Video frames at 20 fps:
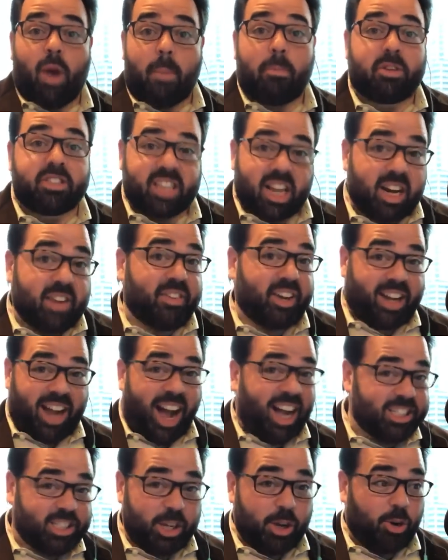Representative
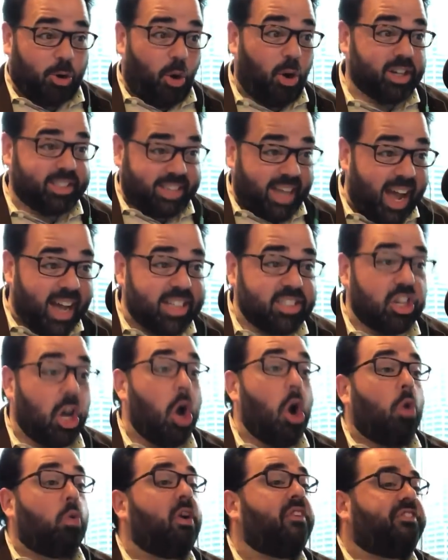Ocasio-Cortez
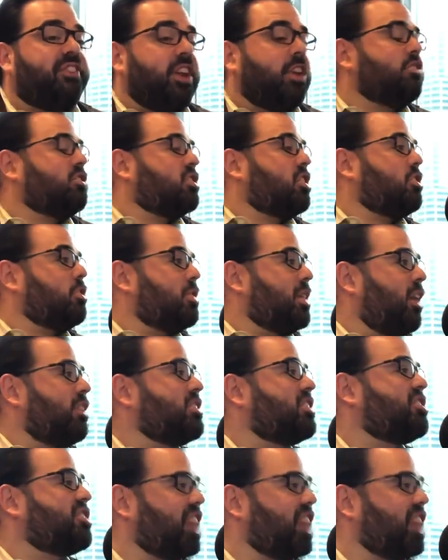refuse to do their